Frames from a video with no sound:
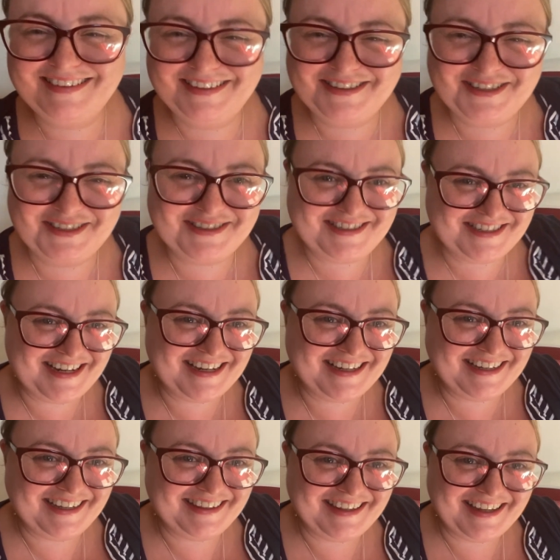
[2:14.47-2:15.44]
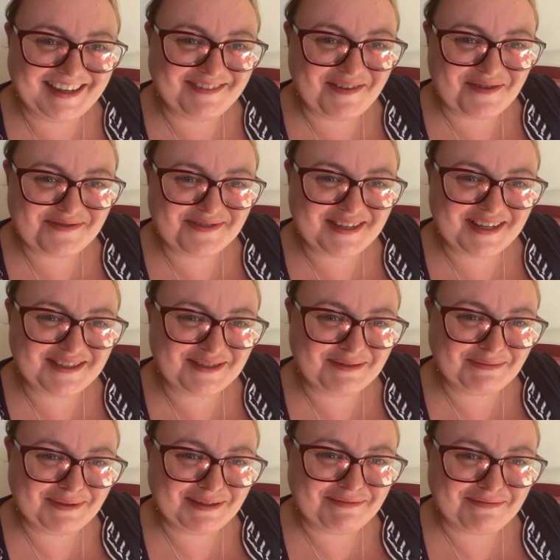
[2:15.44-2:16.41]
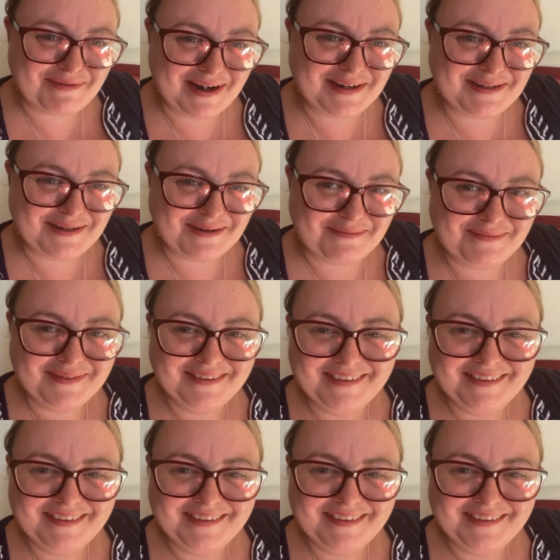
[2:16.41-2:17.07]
Just checking that he won't say something random.